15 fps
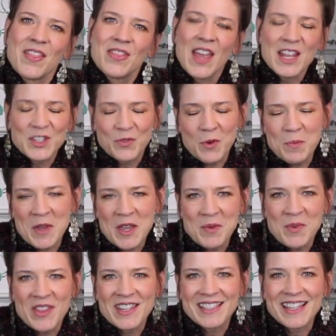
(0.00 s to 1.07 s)
Thanks for being
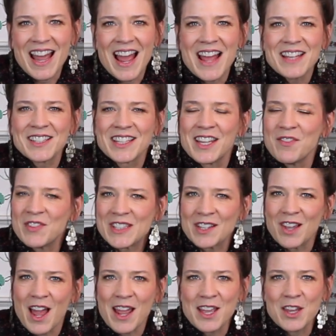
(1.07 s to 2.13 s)
with us, guys. Give us a
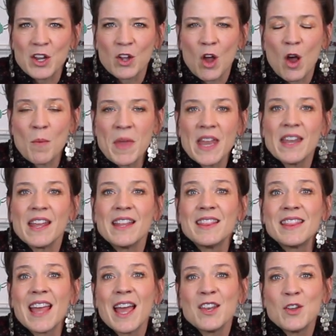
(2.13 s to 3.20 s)
like and a comment.
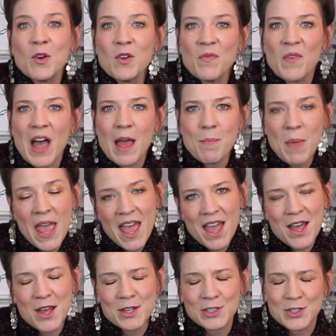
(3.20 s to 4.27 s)
Hit that notify
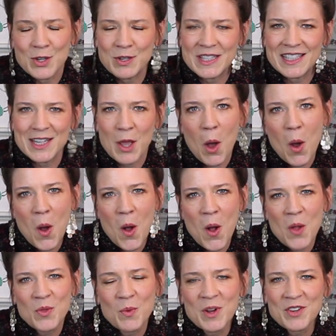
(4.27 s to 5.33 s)
bell so you can see
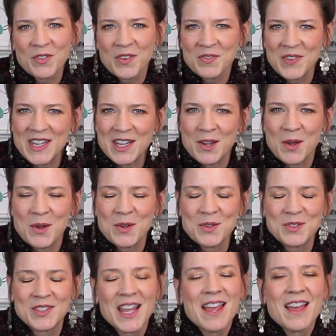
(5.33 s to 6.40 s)
all the wonderful
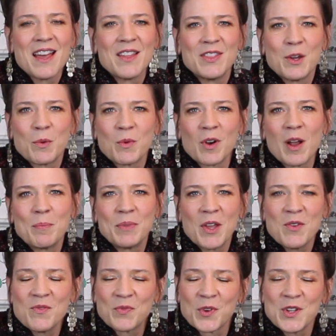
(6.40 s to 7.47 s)
videos that we're
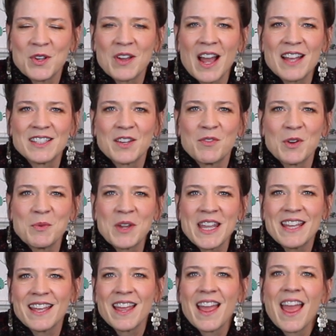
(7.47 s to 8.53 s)
uploading for you guys every
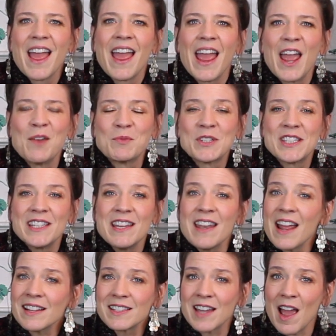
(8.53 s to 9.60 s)
week. And we'll see you
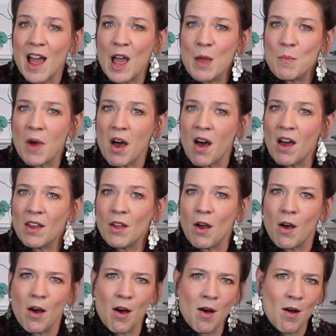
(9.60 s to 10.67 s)
next time on
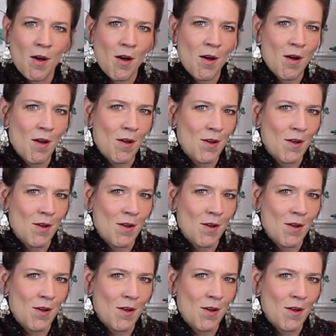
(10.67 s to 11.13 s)
Haul.